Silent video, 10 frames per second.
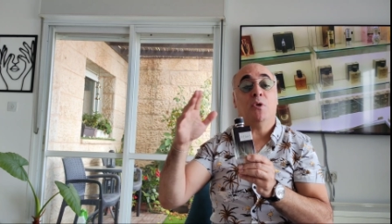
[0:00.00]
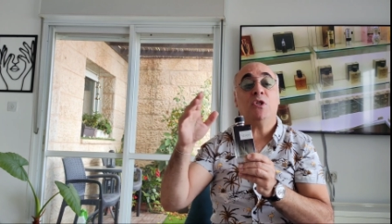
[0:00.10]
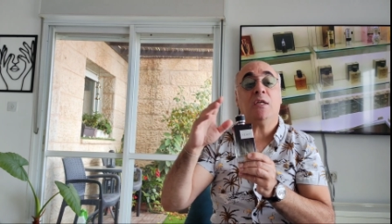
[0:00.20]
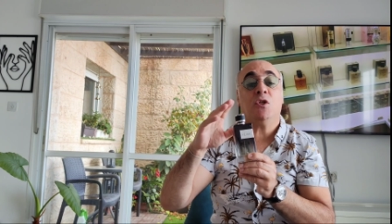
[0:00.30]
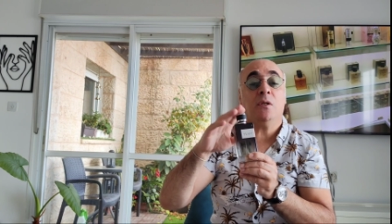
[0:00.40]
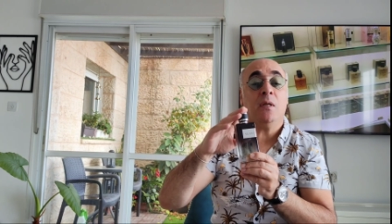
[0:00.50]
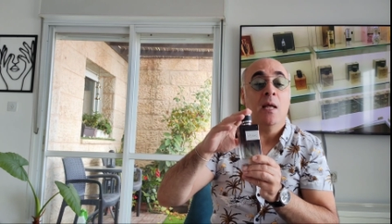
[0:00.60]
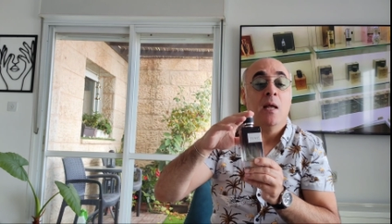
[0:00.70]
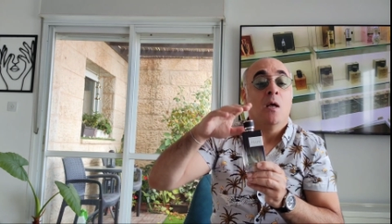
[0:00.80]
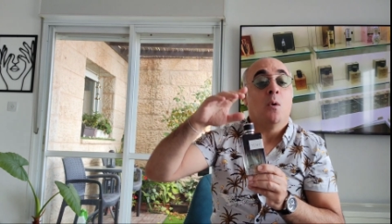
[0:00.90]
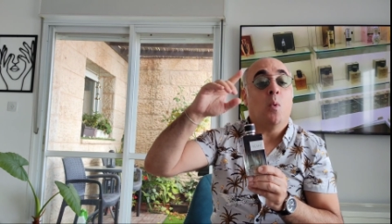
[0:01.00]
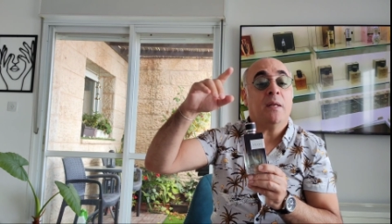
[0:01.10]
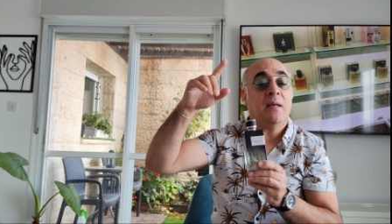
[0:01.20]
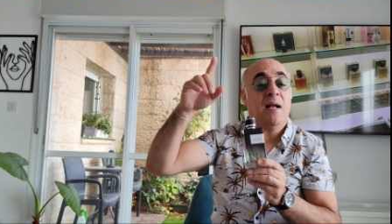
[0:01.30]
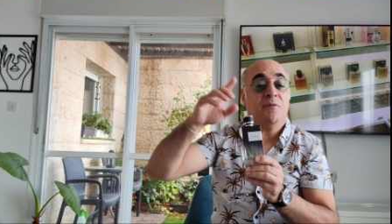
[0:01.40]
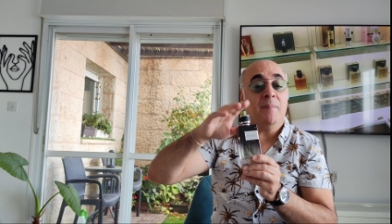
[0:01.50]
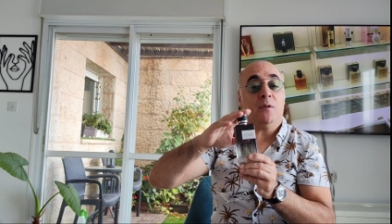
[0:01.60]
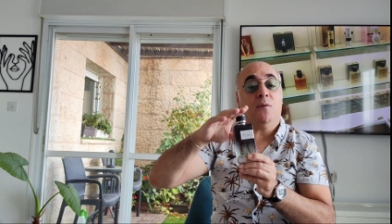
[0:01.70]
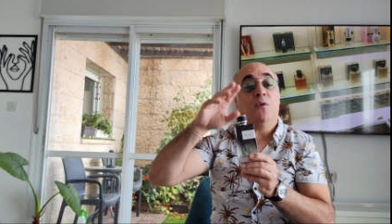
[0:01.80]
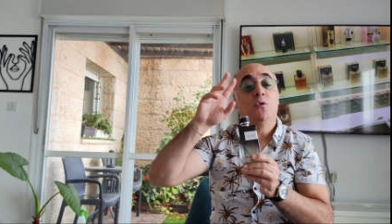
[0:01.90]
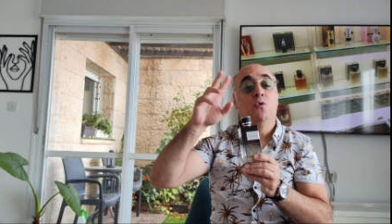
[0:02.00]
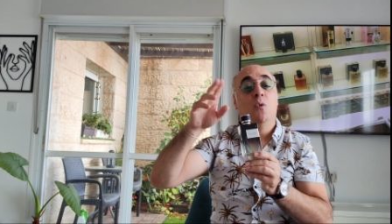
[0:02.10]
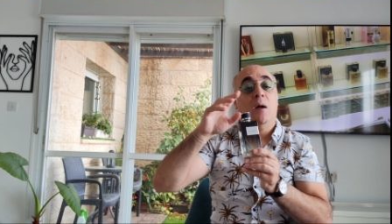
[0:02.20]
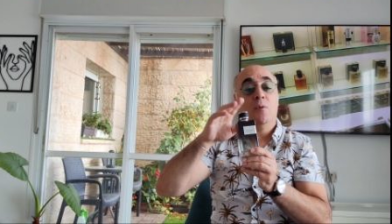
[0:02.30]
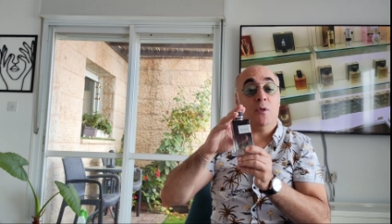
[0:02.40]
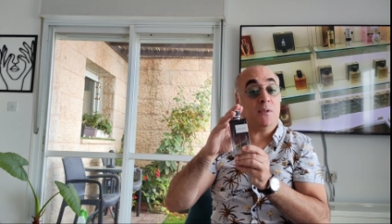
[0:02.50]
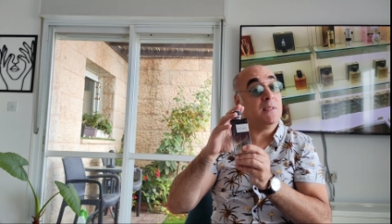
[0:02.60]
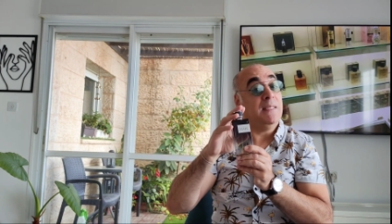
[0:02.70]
Projection, 1.5 meter for 2 hours.